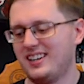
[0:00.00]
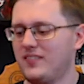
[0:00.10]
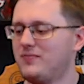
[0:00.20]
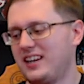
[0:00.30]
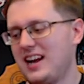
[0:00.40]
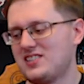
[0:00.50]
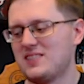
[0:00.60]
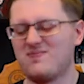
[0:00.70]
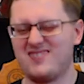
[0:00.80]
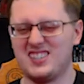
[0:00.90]
it's
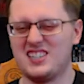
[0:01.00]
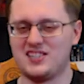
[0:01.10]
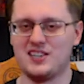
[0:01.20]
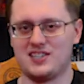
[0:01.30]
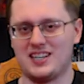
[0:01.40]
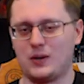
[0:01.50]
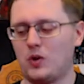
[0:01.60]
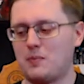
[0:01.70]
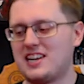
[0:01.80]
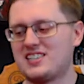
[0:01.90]
a decent
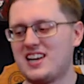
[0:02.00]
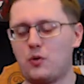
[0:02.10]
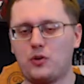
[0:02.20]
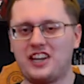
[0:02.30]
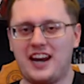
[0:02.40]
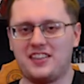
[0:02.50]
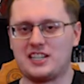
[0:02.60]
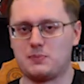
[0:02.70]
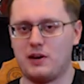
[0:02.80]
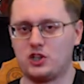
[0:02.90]
sequel. I mean, it's not really anything
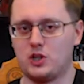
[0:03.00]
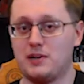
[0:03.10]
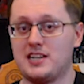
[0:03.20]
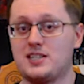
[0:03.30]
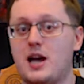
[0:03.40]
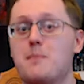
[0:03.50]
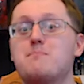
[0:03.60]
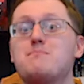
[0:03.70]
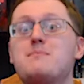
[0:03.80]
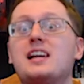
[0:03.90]
special, but it's a
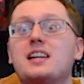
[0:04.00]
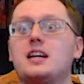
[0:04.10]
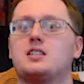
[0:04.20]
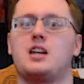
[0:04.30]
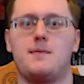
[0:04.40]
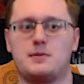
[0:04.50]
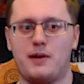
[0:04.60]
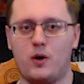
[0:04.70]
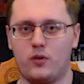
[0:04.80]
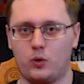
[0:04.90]
million times
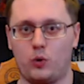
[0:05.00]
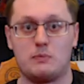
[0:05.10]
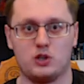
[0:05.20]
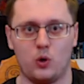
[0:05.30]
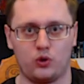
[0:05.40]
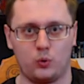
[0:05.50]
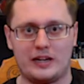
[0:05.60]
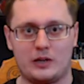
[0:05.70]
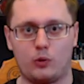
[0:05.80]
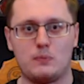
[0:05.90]
better than Creepshow
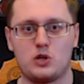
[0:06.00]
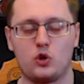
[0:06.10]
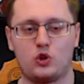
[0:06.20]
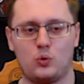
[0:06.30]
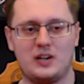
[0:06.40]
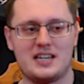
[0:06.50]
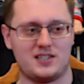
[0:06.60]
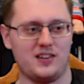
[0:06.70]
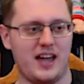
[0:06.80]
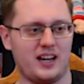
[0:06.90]
3. Creepshow 3
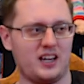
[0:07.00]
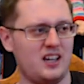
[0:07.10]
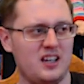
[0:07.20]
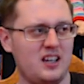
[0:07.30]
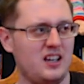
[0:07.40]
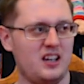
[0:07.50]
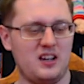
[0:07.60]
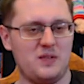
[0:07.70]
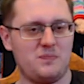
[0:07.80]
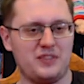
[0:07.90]
is like
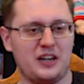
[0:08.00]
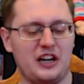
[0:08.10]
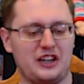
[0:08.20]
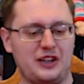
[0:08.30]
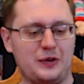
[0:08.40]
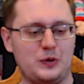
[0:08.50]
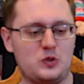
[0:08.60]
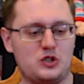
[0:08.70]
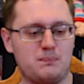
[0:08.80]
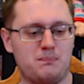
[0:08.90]
a
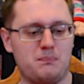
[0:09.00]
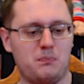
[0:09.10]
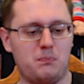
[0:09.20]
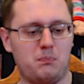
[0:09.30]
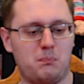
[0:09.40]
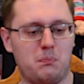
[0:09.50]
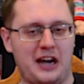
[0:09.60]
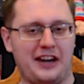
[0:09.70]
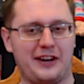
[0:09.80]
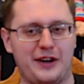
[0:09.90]
huge
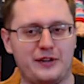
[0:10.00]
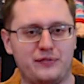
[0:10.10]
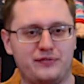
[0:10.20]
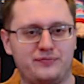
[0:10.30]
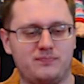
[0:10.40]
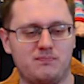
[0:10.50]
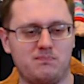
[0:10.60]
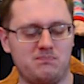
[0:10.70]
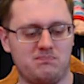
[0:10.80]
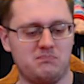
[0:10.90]
bucket of
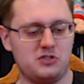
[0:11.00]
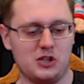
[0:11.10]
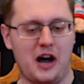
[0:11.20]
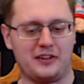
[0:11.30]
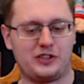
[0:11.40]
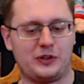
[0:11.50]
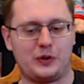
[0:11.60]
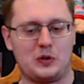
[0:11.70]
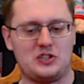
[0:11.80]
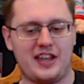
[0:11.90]
dog
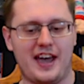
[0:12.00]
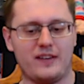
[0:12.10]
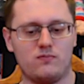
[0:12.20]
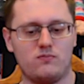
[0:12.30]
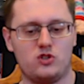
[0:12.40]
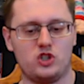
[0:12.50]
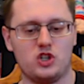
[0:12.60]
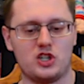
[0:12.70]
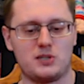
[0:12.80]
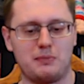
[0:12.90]
turds that should
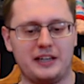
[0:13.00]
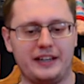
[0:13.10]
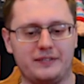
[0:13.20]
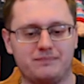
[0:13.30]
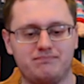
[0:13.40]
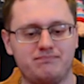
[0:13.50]
just be